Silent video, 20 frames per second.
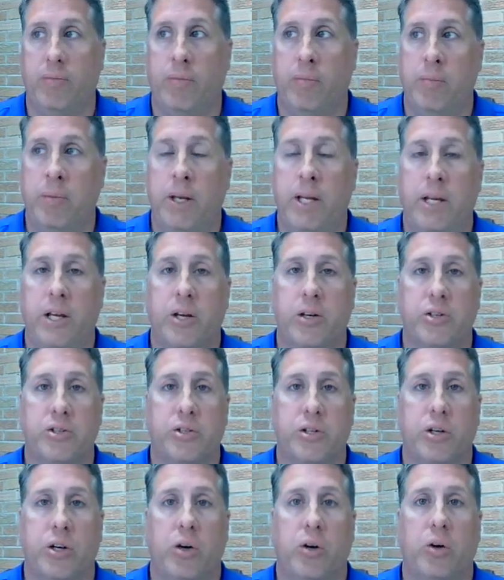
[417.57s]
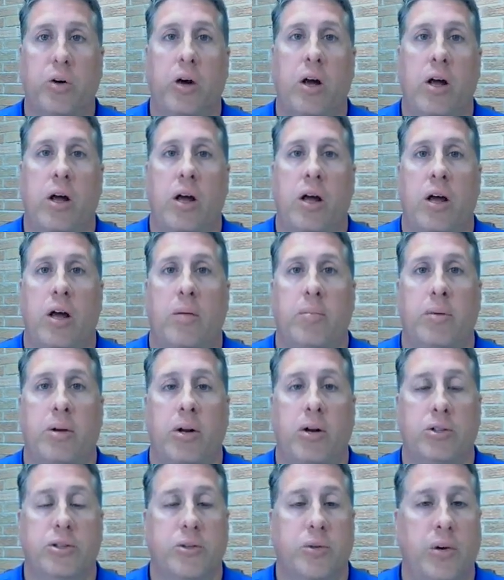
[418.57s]
many years ago
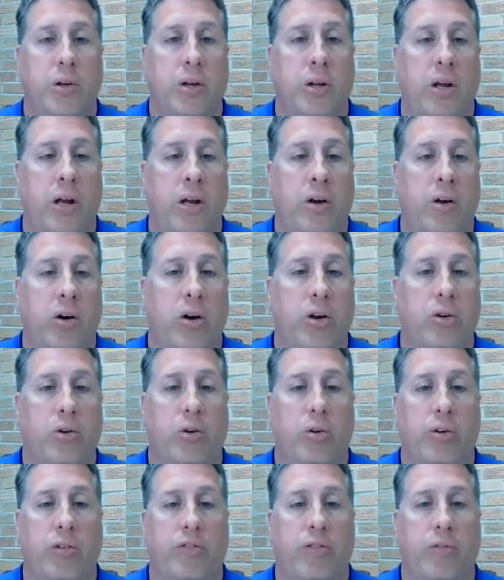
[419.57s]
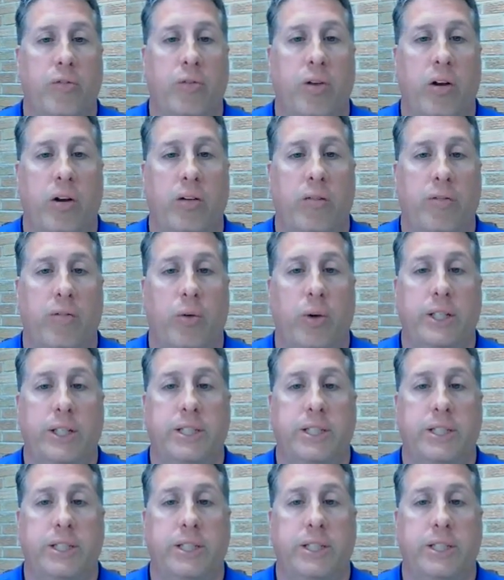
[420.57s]
but also an, an article of, of